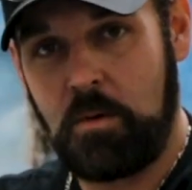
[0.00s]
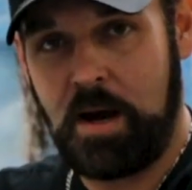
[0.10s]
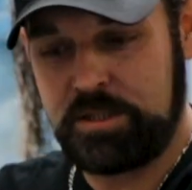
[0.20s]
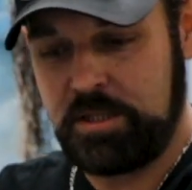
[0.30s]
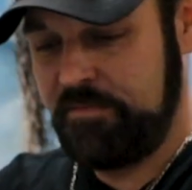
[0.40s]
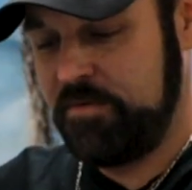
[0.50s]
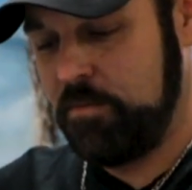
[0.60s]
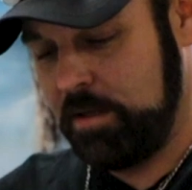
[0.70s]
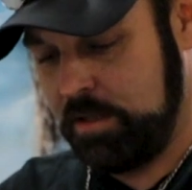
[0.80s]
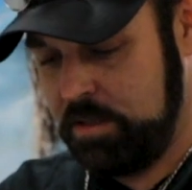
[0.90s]
watching, if you
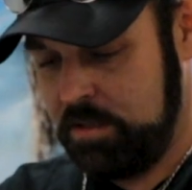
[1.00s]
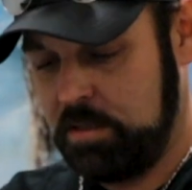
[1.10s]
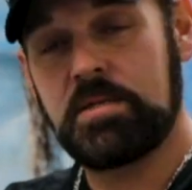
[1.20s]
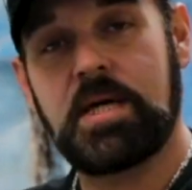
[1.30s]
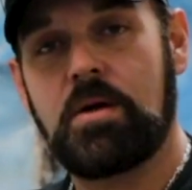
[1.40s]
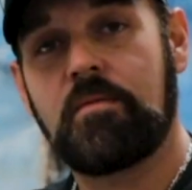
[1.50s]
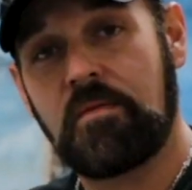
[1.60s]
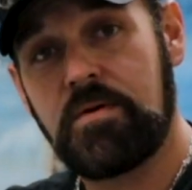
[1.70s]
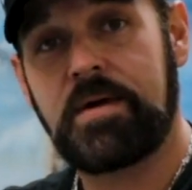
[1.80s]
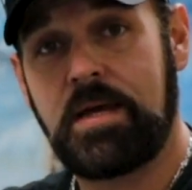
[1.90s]
wanna send over a
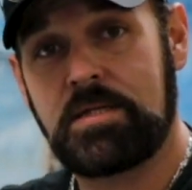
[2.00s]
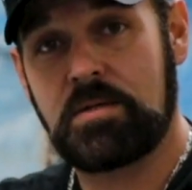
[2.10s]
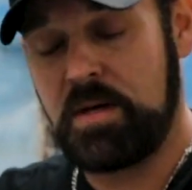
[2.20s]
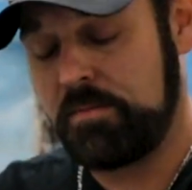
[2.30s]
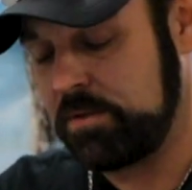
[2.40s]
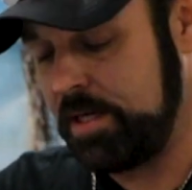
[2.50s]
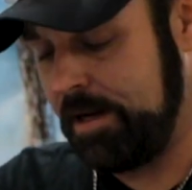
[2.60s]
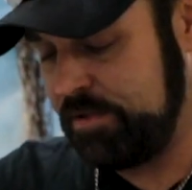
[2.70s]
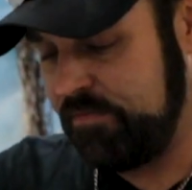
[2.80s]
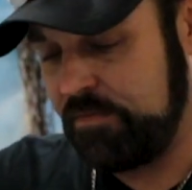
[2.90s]
few cases of paper
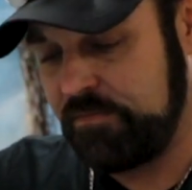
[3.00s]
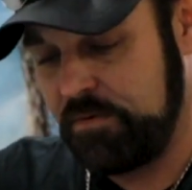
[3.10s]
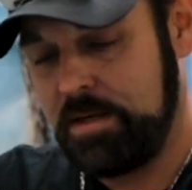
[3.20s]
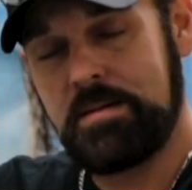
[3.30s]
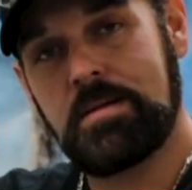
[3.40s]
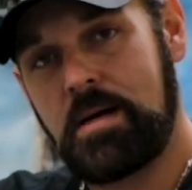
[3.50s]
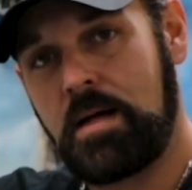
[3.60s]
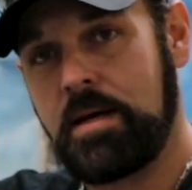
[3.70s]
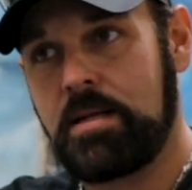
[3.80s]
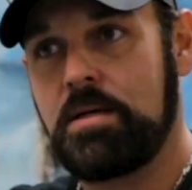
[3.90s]
towels, feel free.
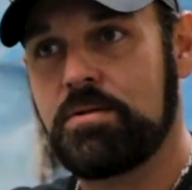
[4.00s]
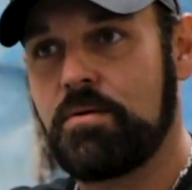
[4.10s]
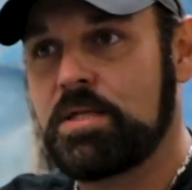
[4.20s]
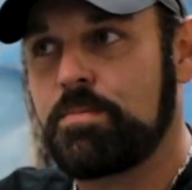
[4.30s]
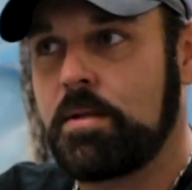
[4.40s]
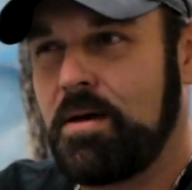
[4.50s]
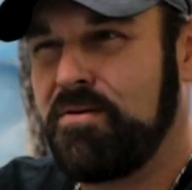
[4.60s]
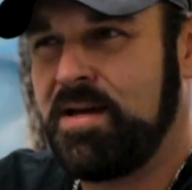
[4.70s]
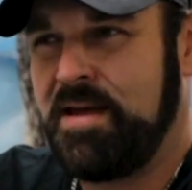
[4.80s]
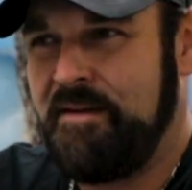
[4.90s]
I'll link the address below.
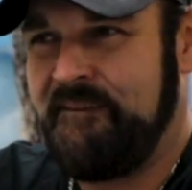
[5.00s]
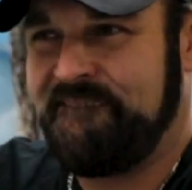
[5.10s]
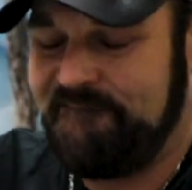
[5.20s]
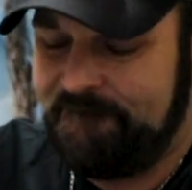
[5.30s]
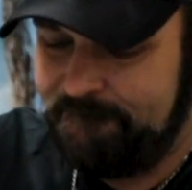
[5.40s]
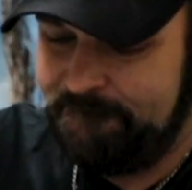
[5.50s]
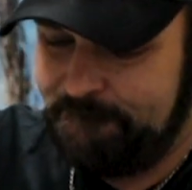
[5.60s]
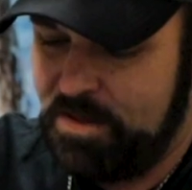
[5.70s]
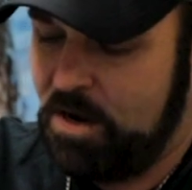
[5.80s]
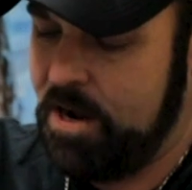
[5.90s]

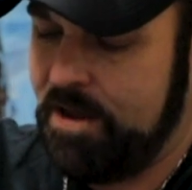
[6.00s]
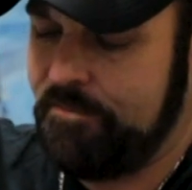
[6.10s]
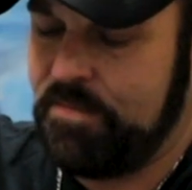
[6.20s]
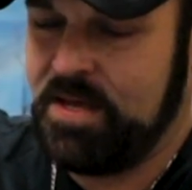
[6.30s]
All right.